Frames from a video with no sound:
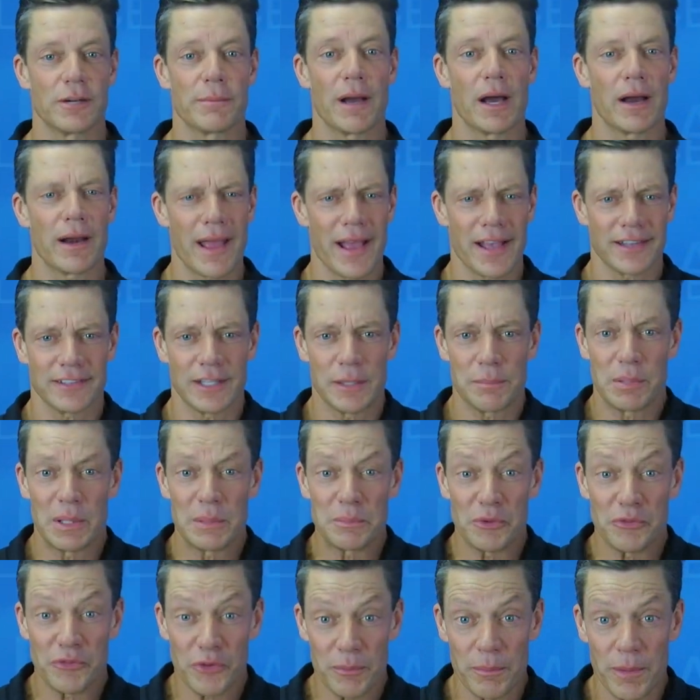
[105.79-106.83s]
about asking
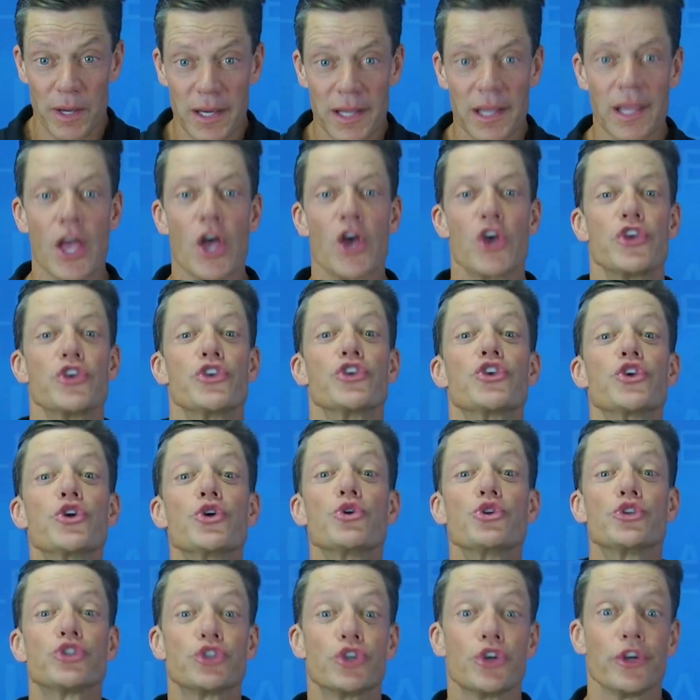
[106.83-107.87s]
people for money,
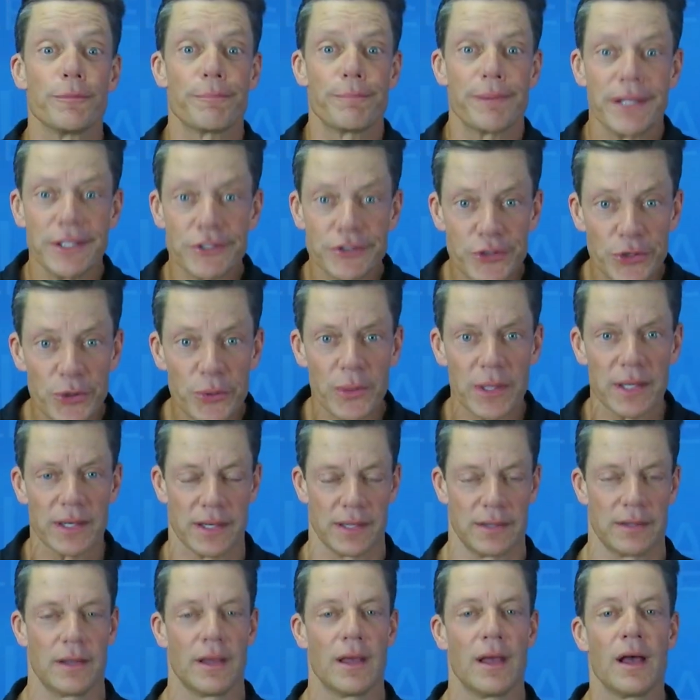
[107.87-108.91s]
you shouldn't be doing
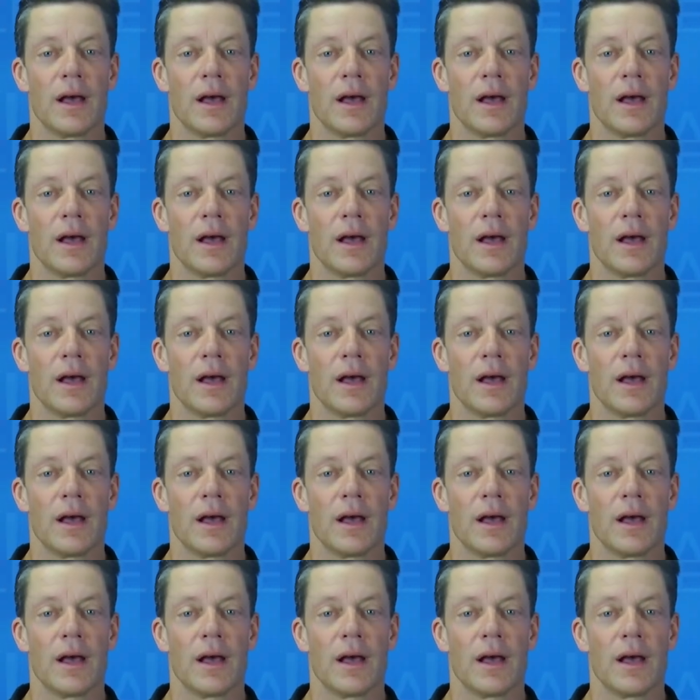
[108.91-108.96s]
it.